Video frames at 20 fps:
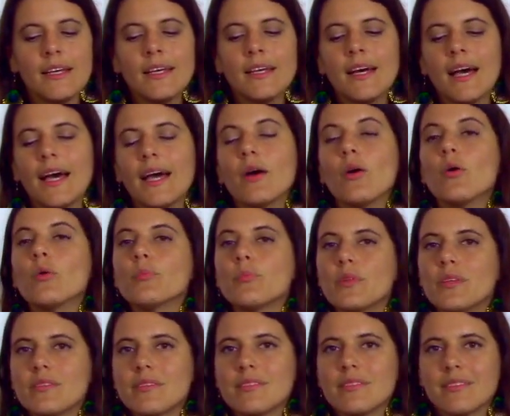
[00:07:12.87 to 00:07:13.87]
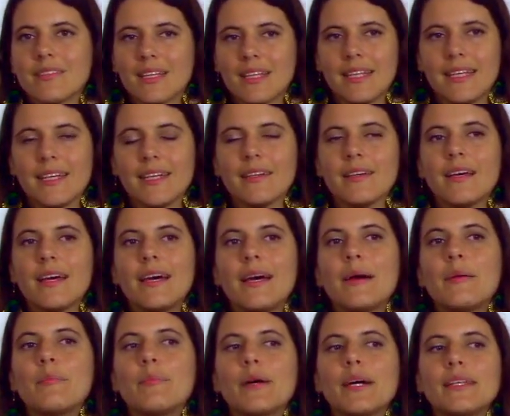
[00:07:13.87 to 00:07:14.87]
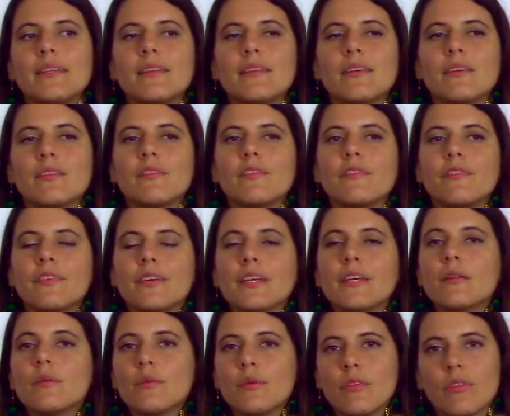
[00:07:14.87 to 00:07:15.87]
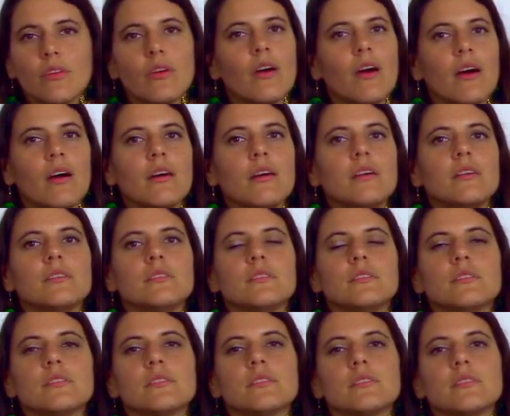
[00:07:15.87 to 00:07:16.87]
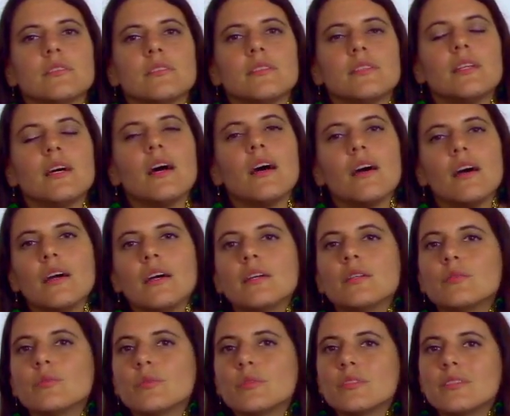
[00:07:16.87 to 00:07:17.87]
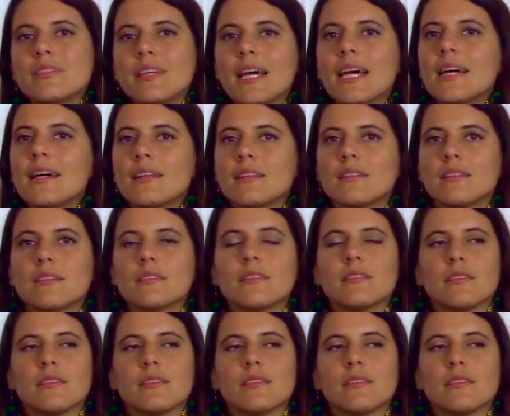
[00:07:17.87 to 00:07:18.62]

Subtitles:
I hope this is clear. But feel with your heart. The heart will tell.